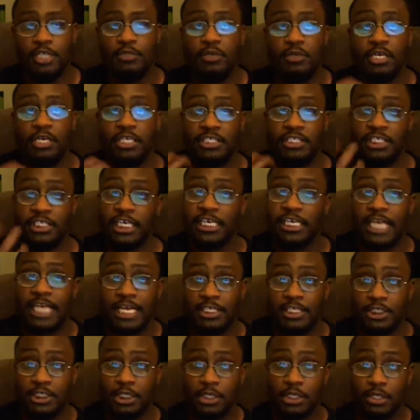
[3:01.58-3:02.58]
with a
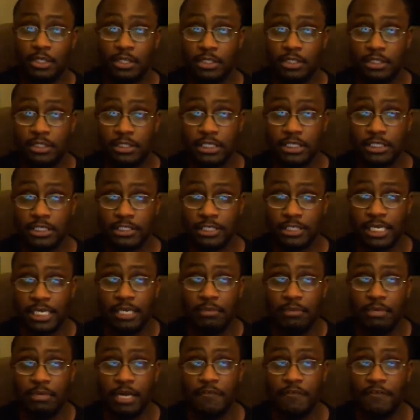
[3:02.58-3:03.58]
teenager
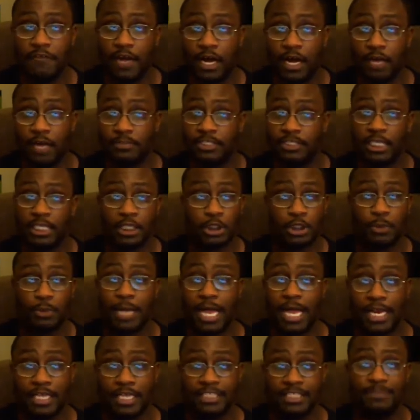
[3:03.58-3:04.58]
dealing with
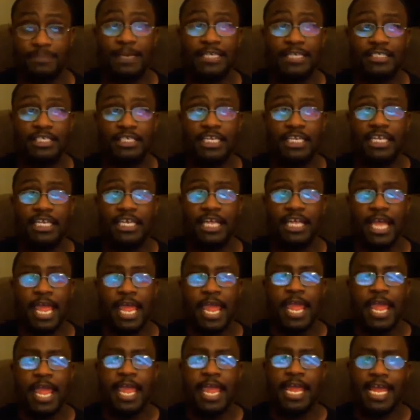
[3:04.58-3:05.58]
sexuality, especially
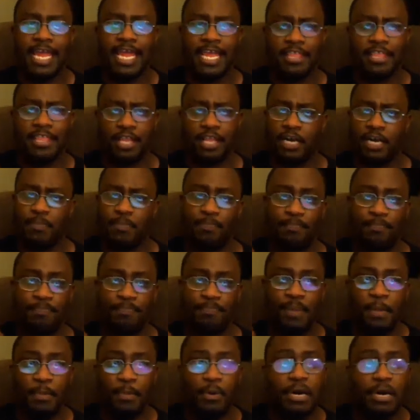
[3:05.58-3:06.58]
in the
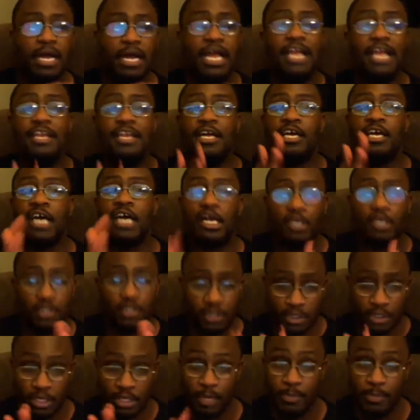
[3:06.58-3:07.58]
people in the colored
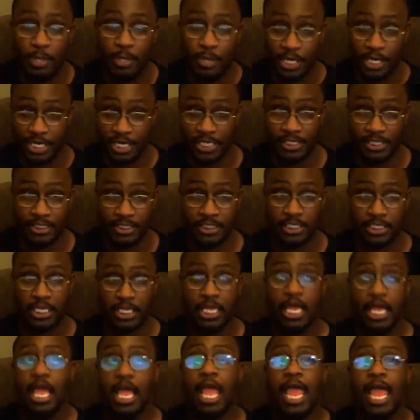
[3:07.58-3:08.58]
communities.
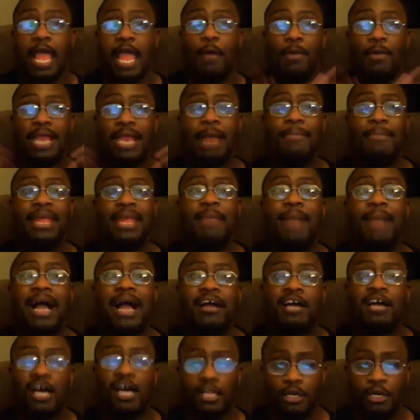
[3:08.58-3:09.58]
And what I mean by
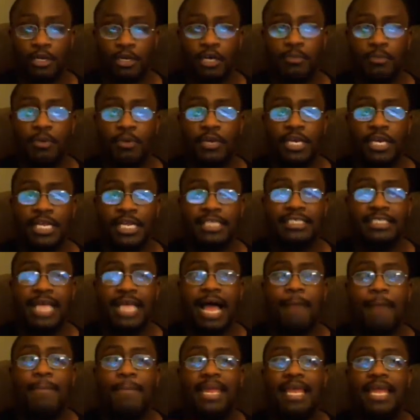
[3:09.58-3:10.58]
colored communities,
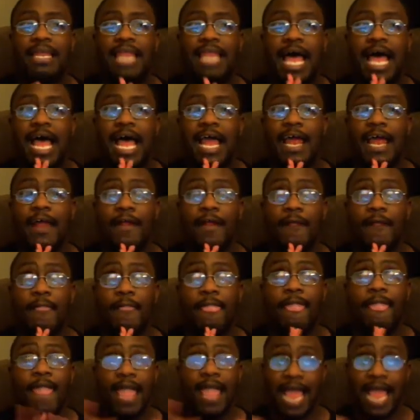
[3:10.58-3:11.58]
I mean like
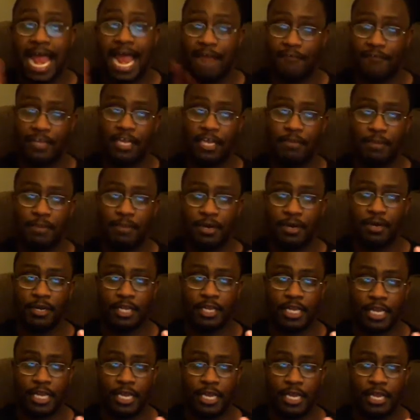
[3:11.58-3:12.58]

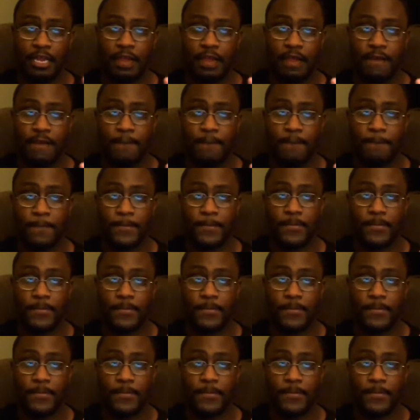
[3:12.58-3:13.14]
African-American,